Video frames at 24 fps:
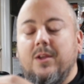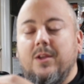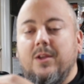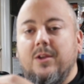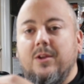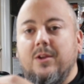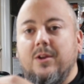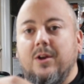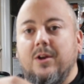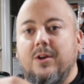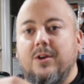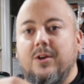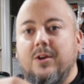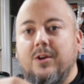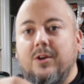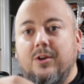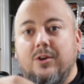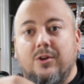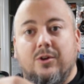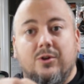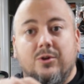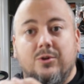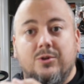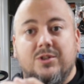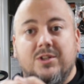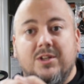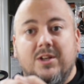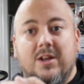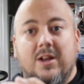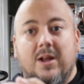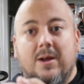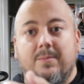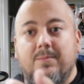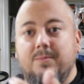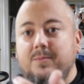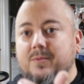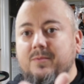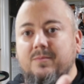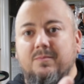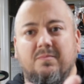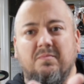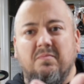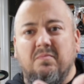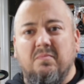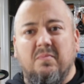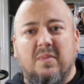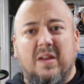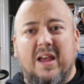You loosen it up,
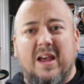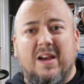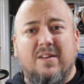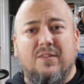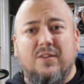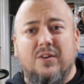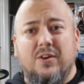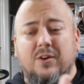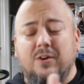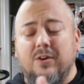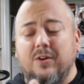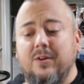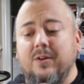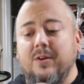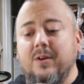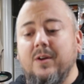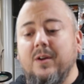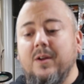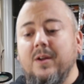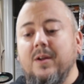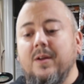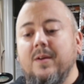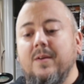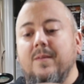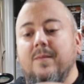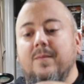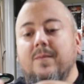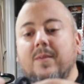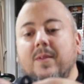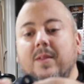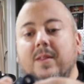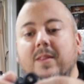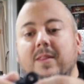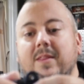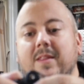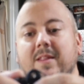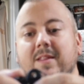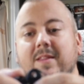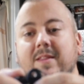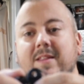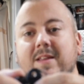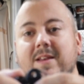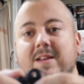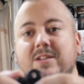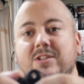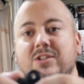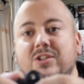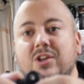half turn, and then
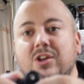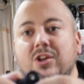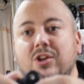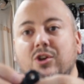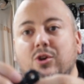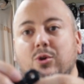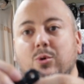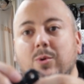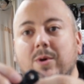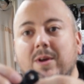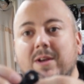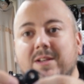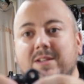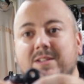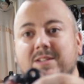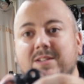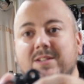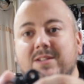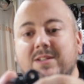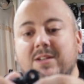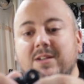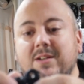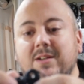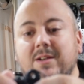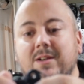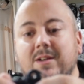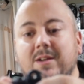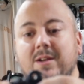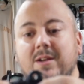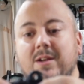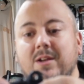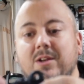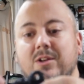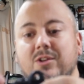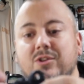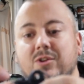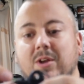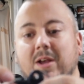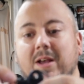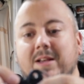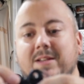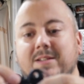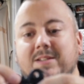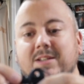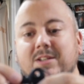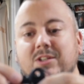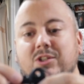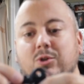this twists. So
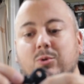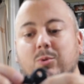as this